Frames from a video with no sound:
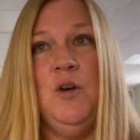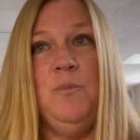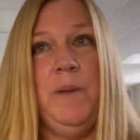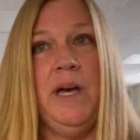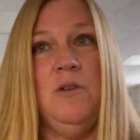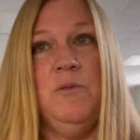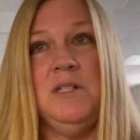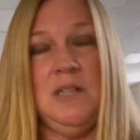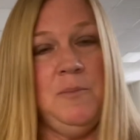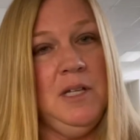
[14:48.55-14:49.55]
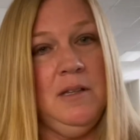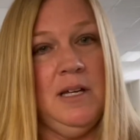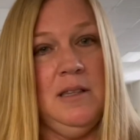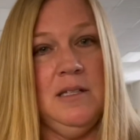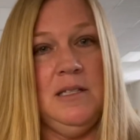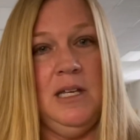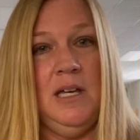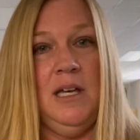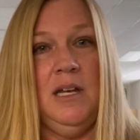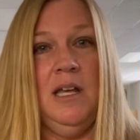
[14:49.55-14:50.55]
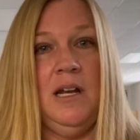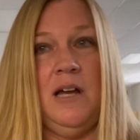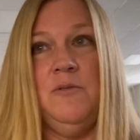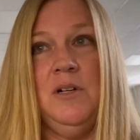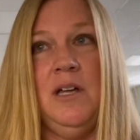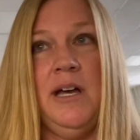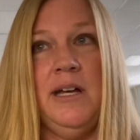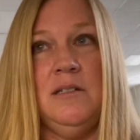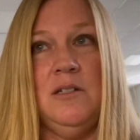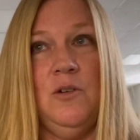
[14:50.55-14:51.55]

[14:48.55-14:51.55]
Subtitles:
But when something like this hit and I realized